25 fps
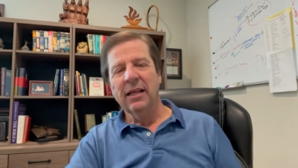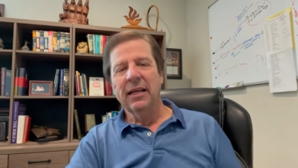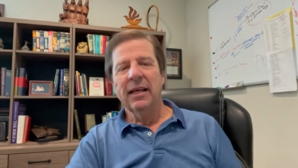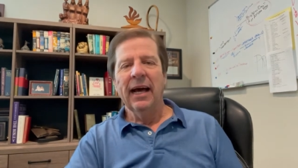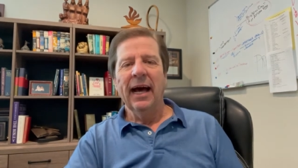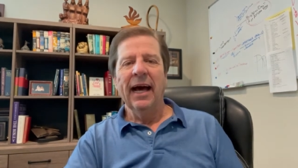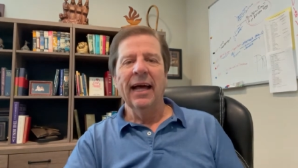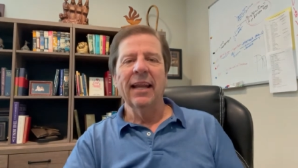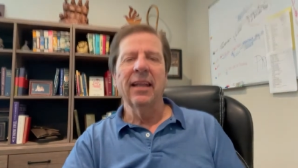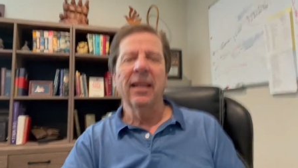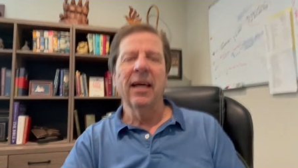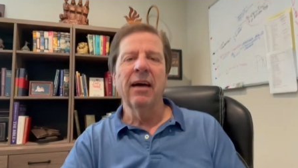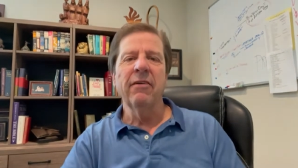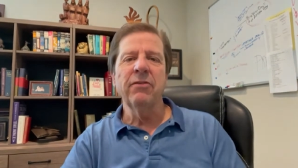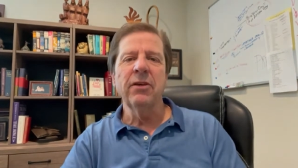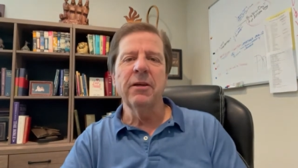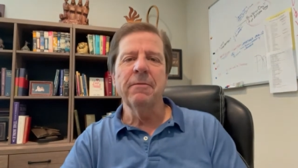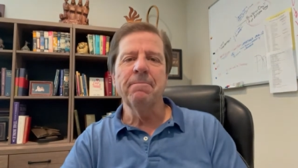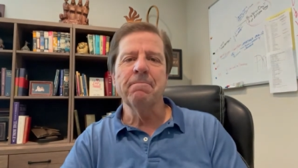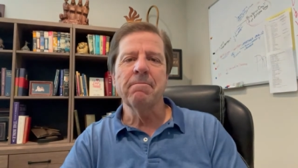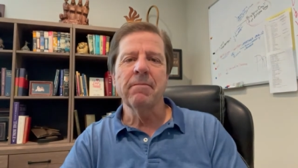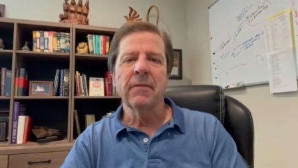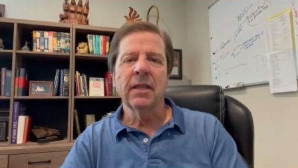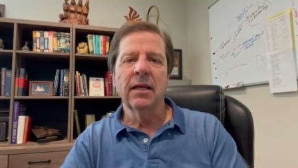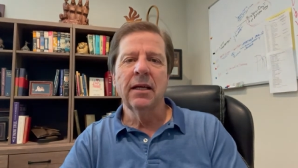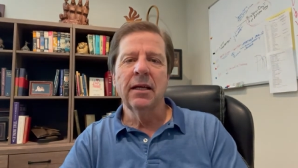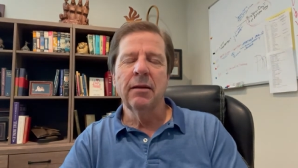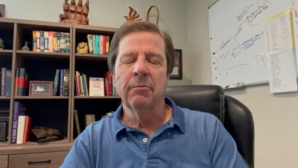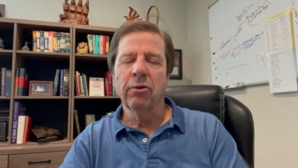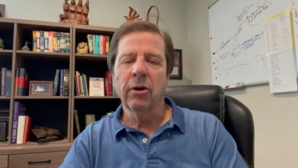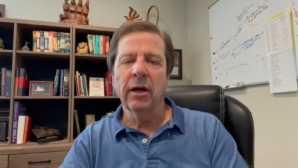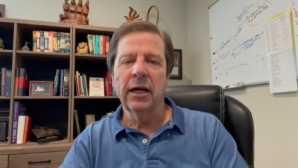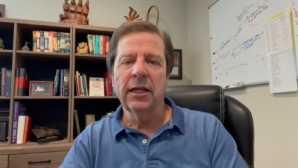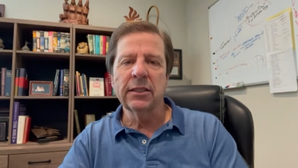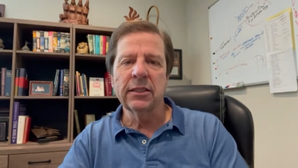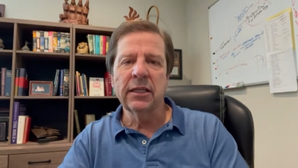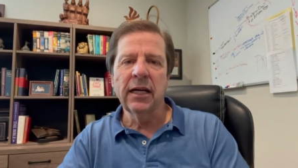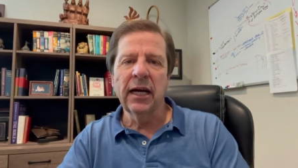I love you.
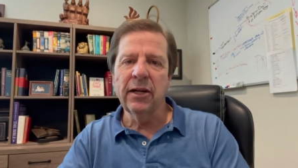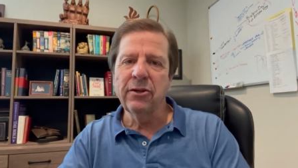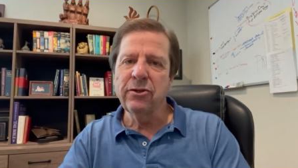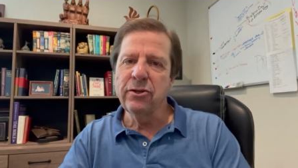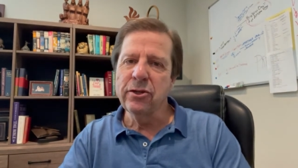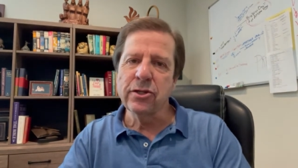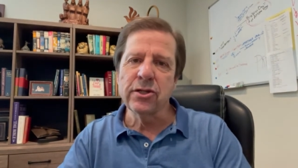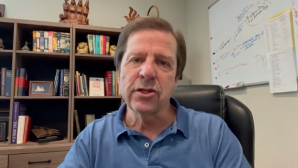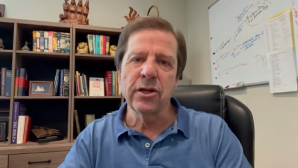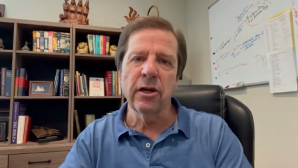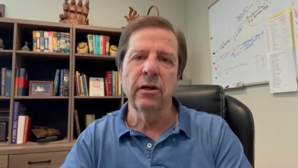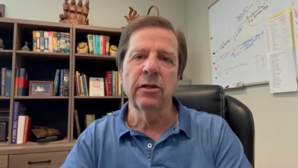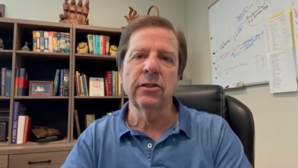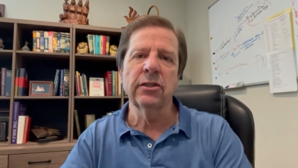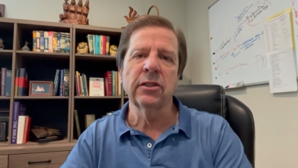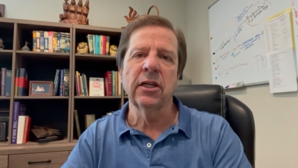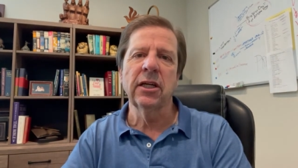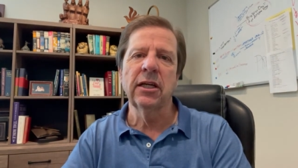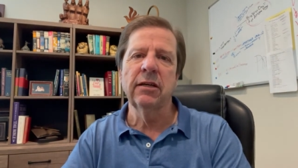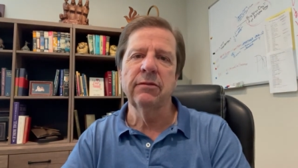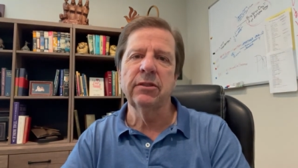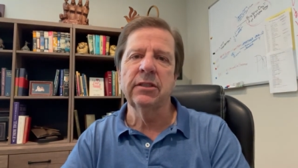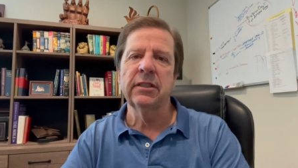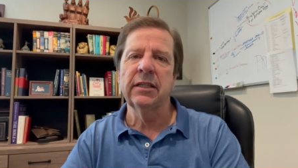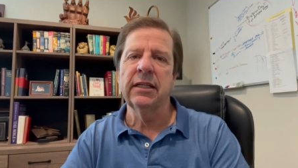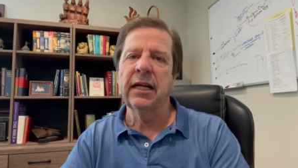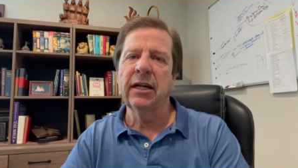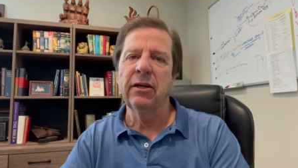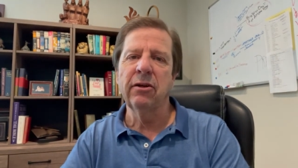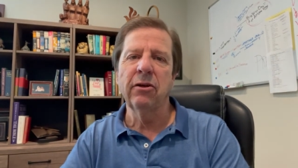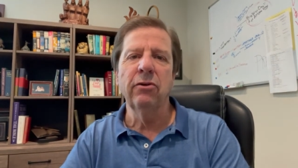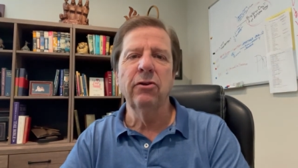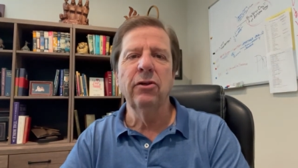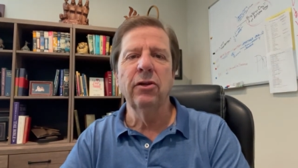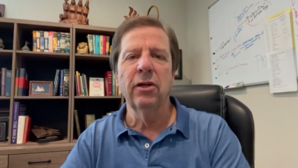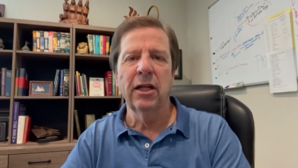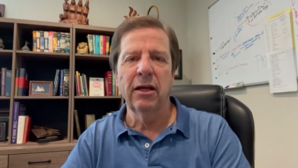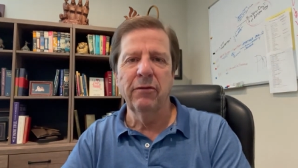Praise God. Your church loves you, and I know
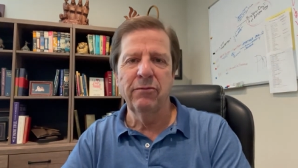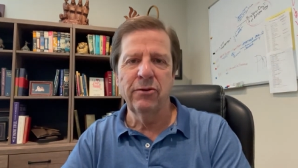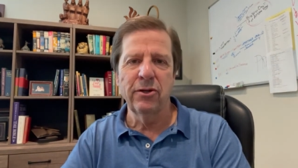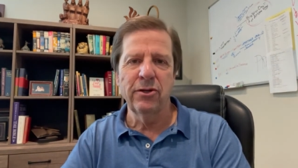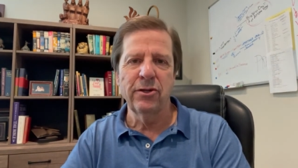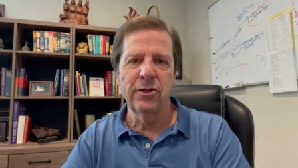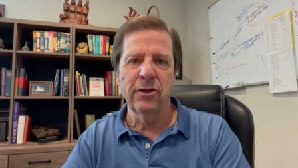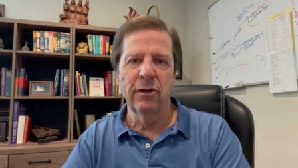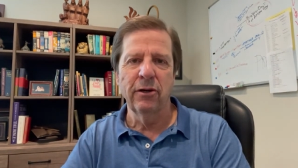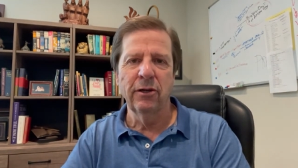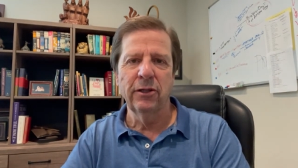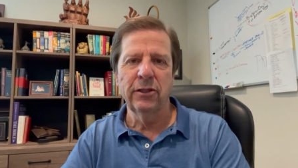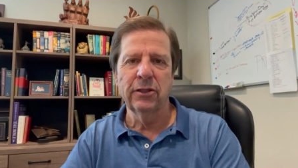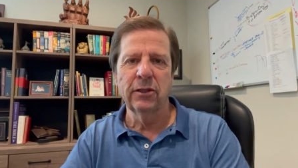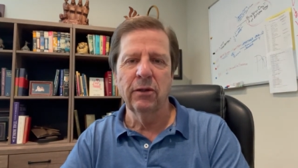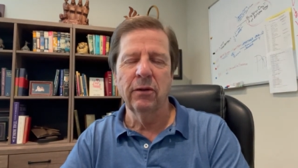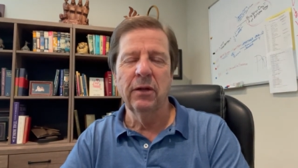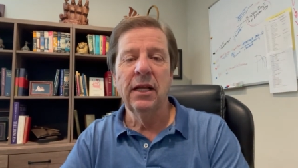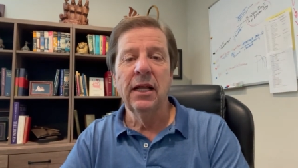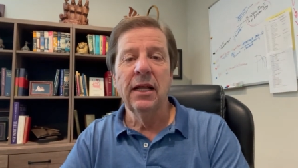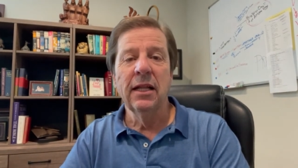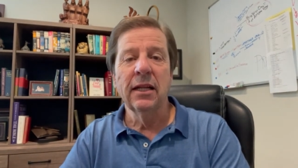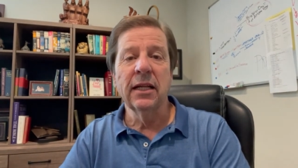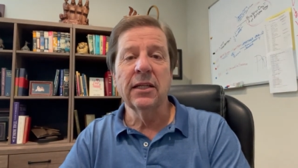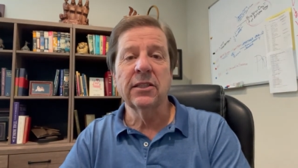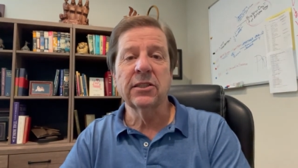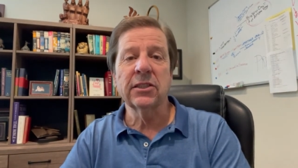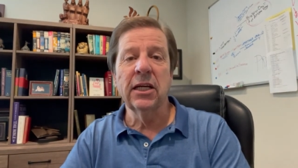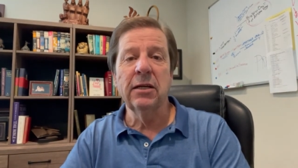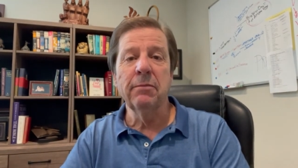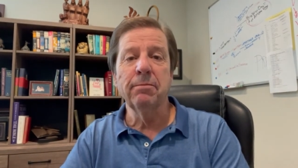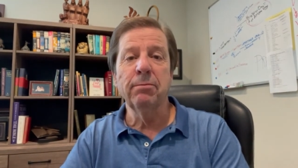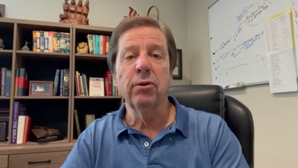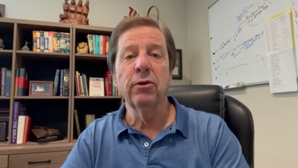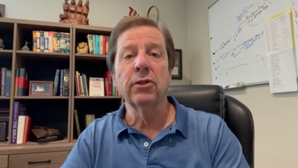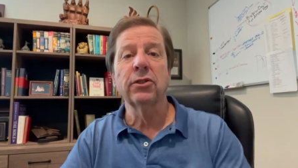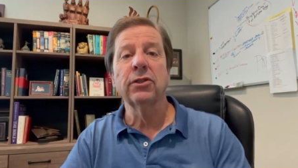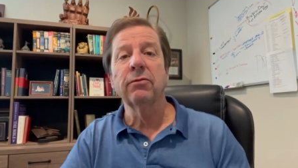you love your church. So let's keep
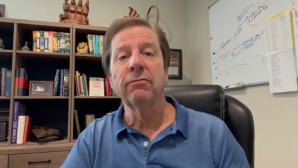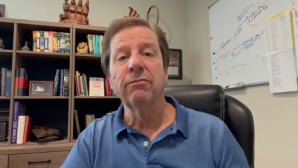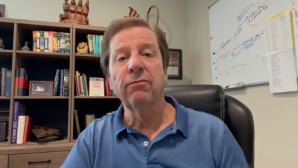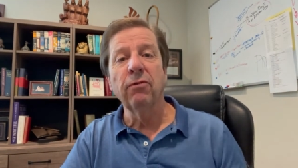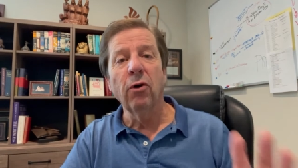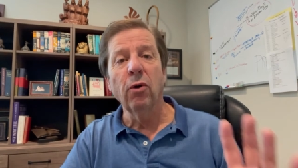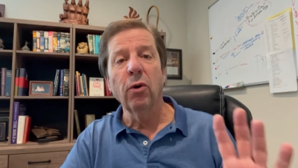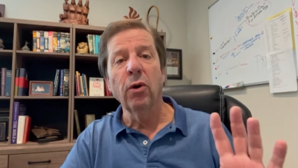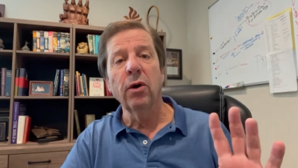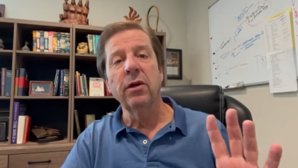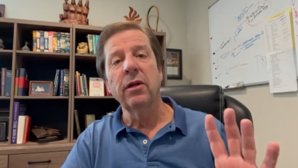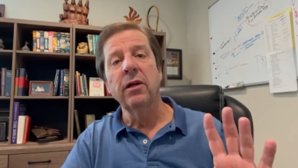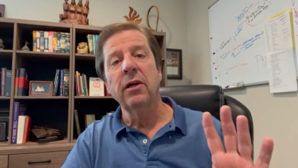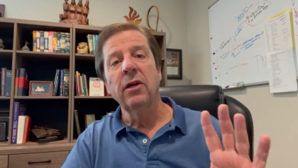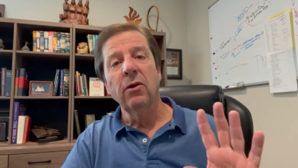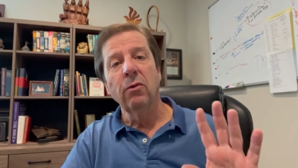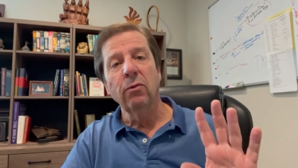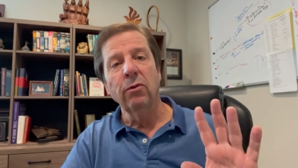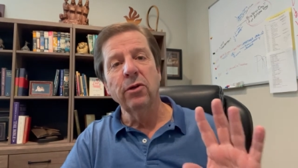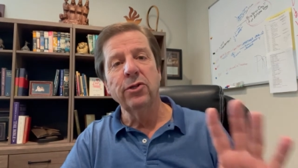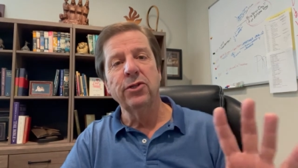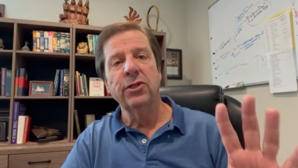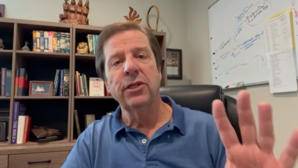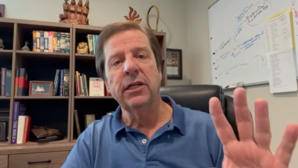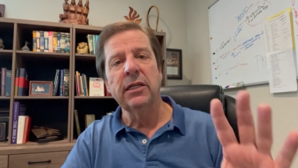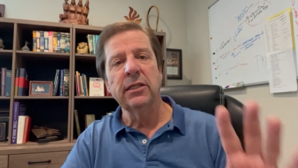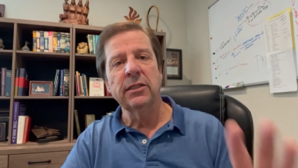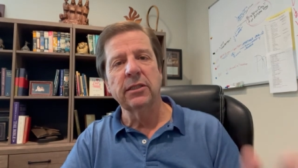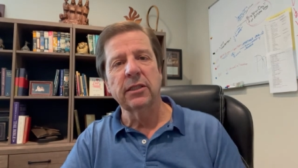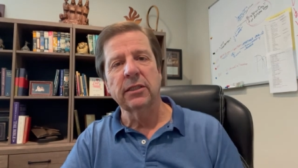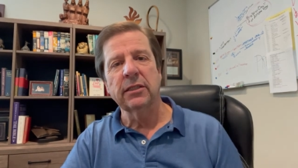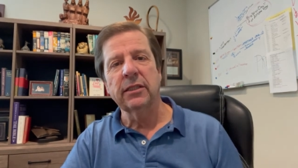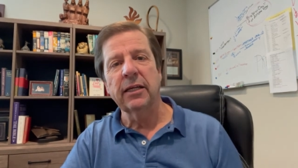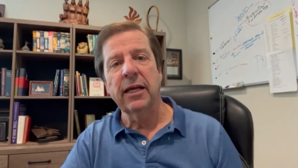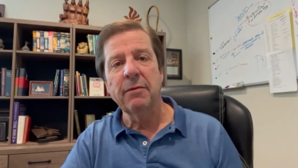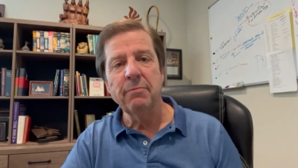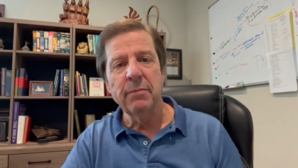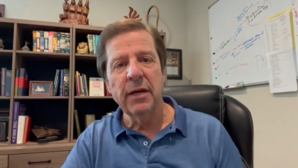pushing forward with Jesus.
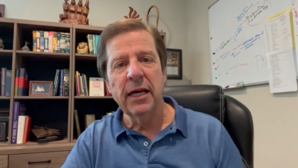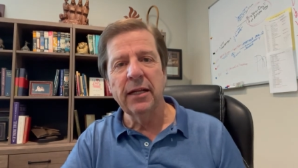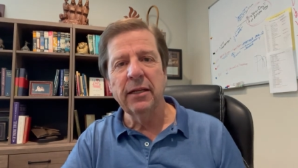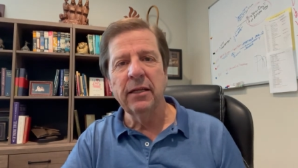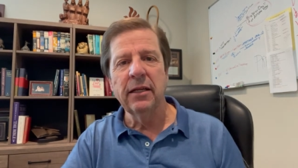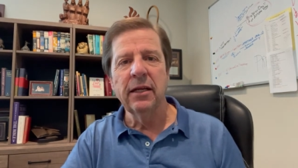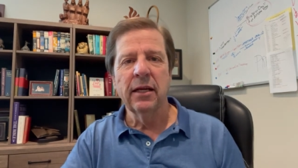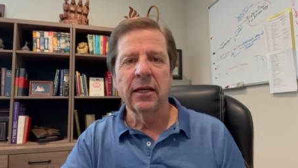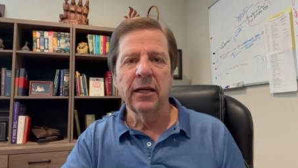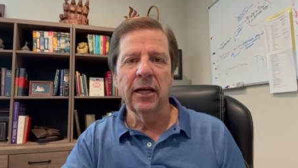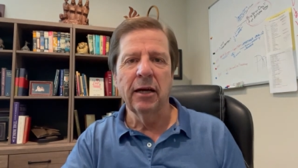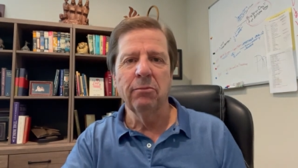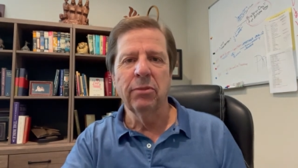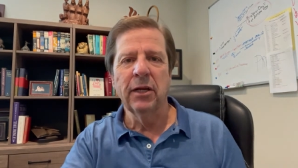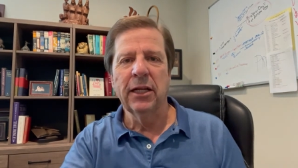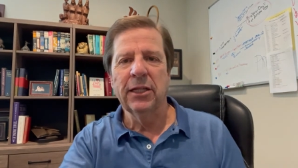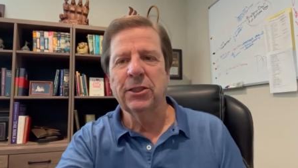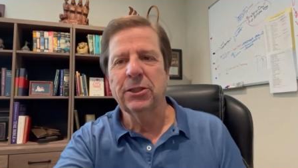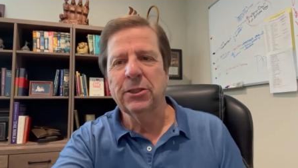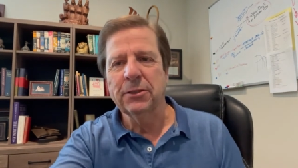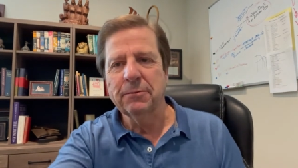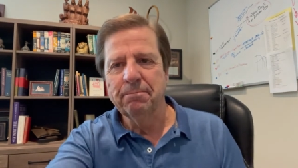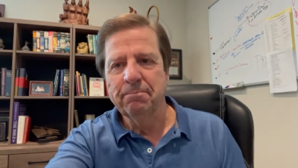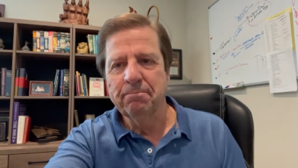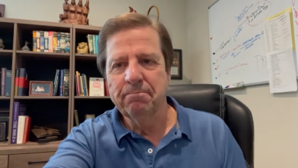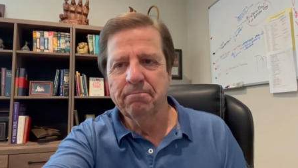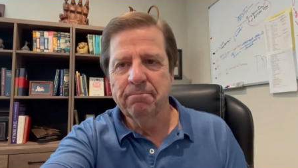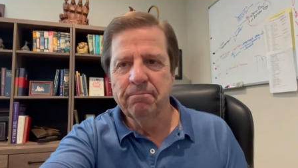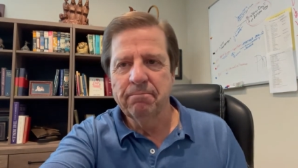Amen. God bless you.